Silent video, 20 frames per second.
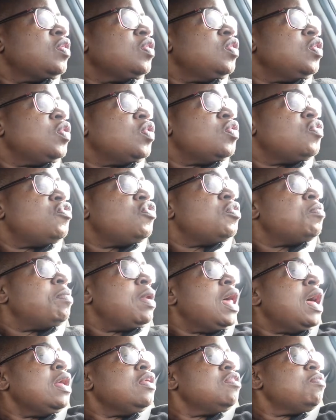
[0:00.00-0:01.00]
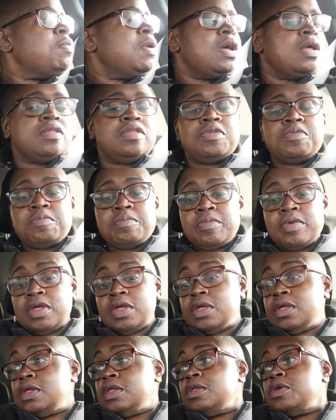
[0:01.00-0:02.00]
you know, for blind spots,
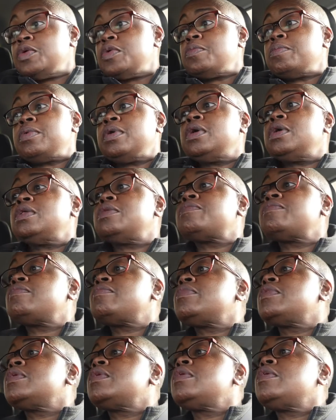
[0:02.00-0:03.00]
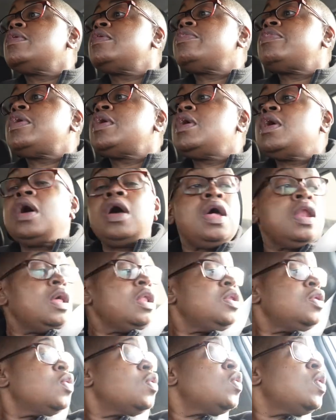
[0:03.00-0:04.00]
and you know, but thank God
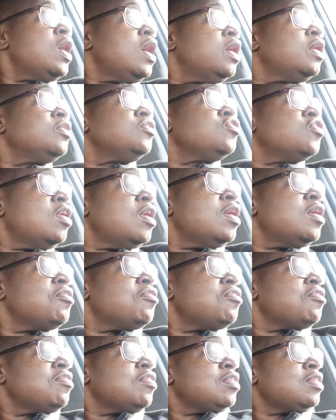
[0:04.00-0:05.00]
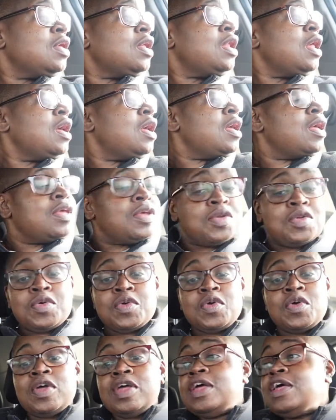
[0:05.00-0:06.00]
I know how to drive. That I, you
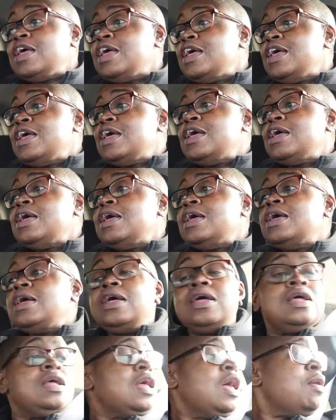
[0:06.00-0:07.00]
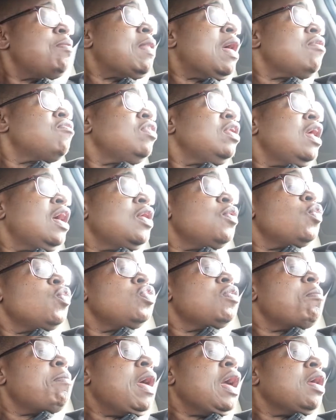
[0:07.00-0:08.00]
know, I'm not like
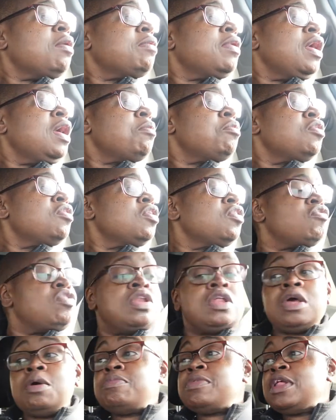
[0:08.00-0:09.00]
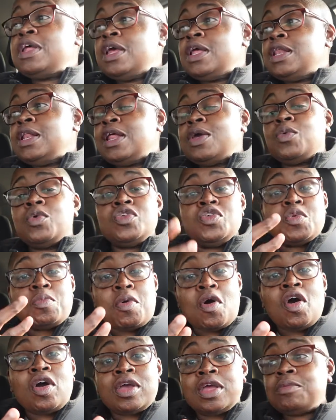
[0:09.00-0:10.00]
the backup camera really comes in handy like when you're
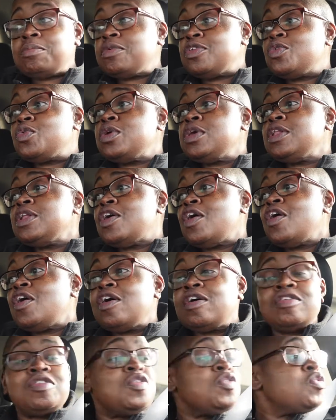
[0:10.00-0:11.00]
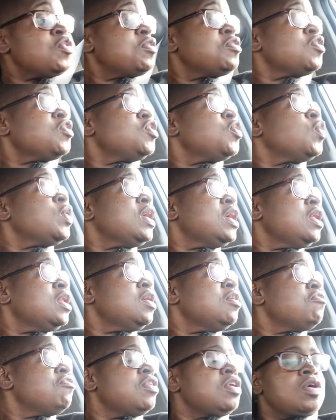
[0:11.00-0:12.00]
parking between cars, just so you don't hit
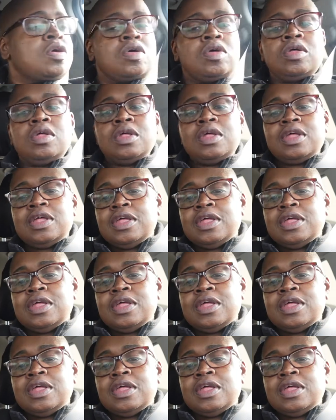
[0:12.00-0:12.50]
a vehicle